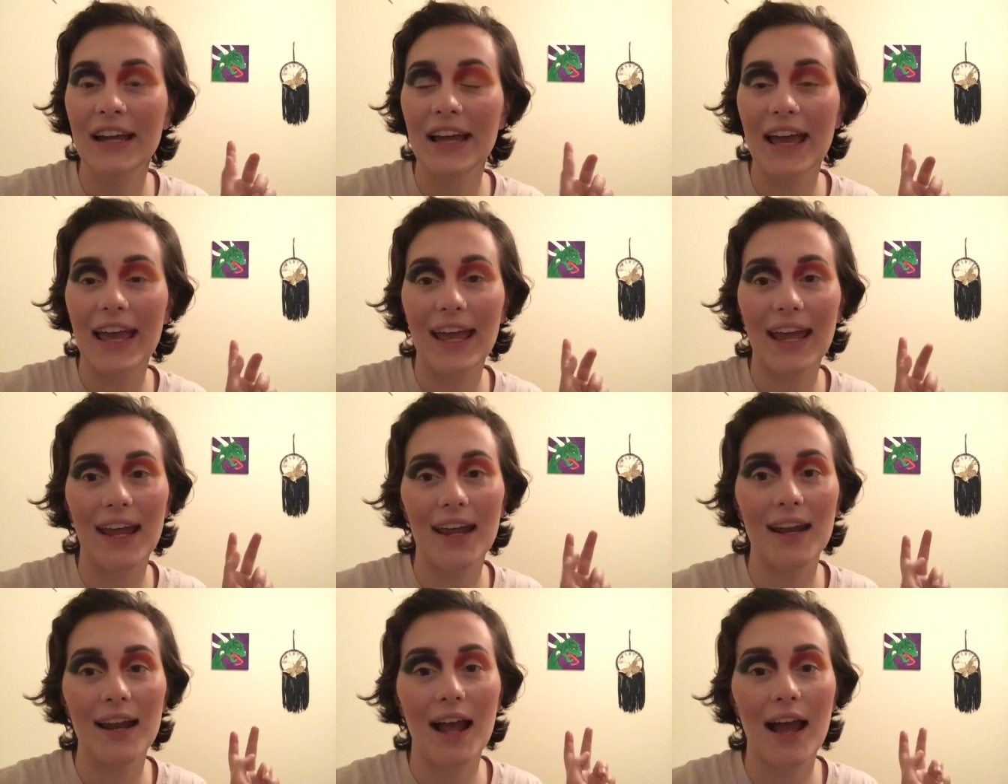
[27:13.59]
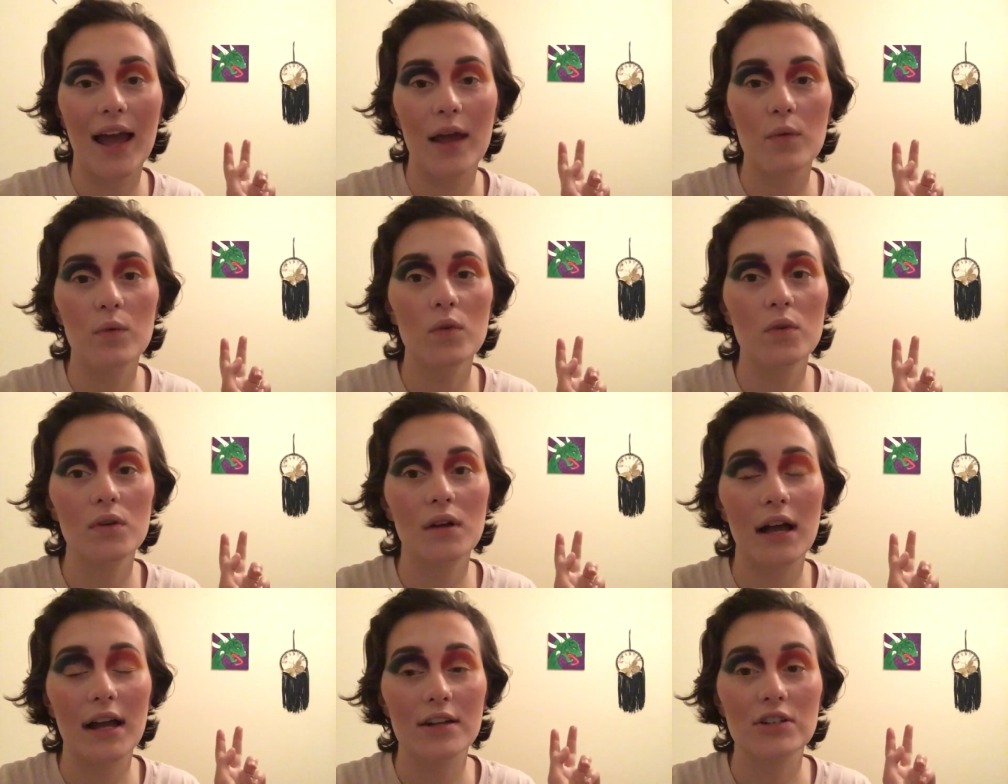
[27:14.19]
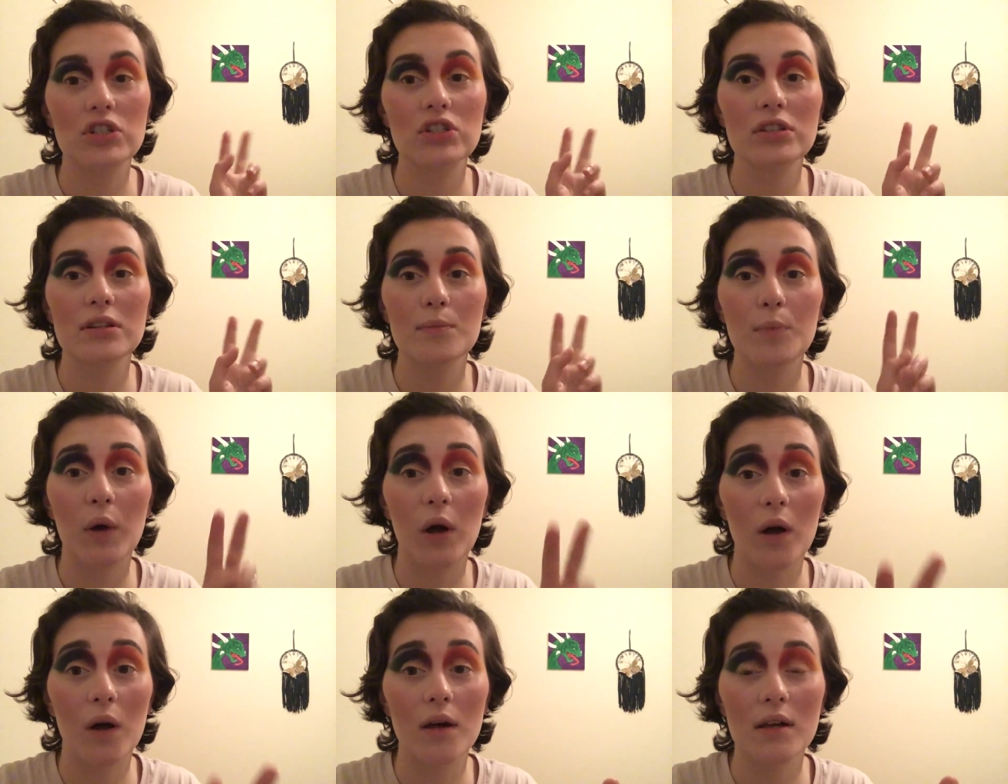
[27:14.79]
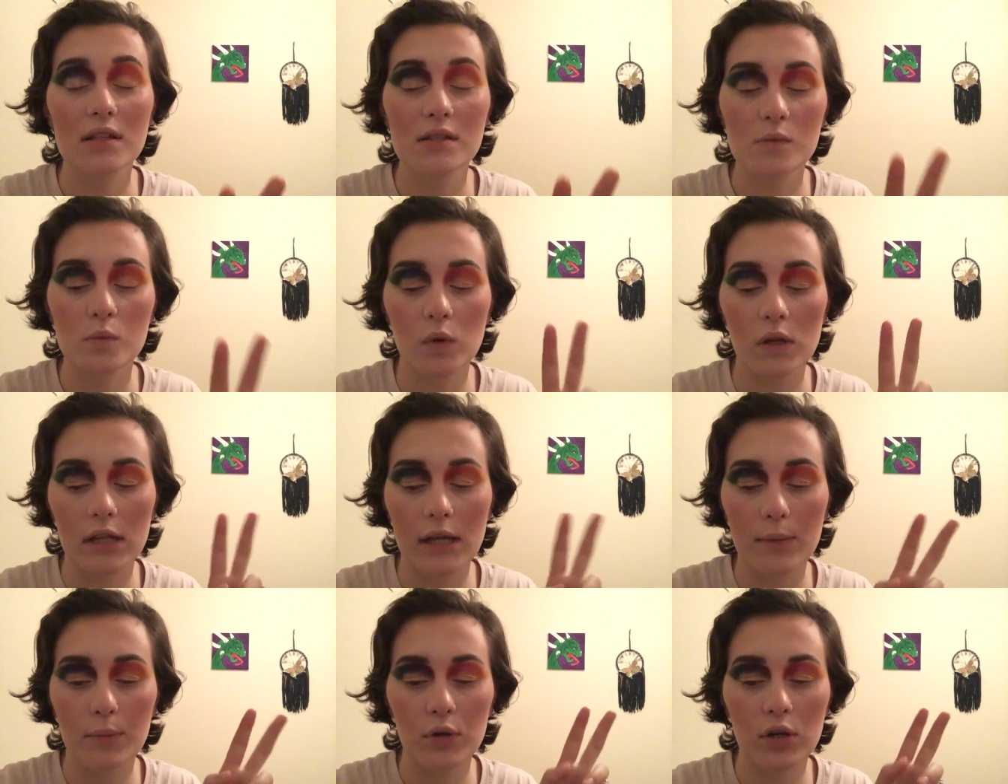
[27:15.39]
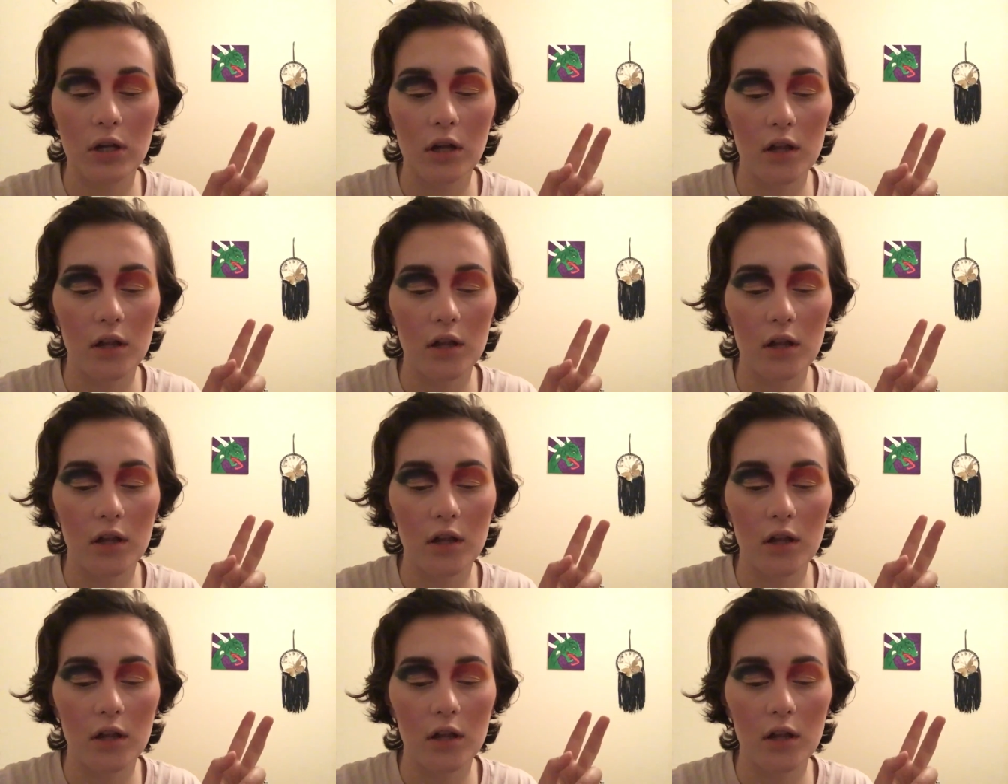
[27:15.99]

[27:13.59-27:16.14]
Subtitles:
And I will actually pause while I'm putting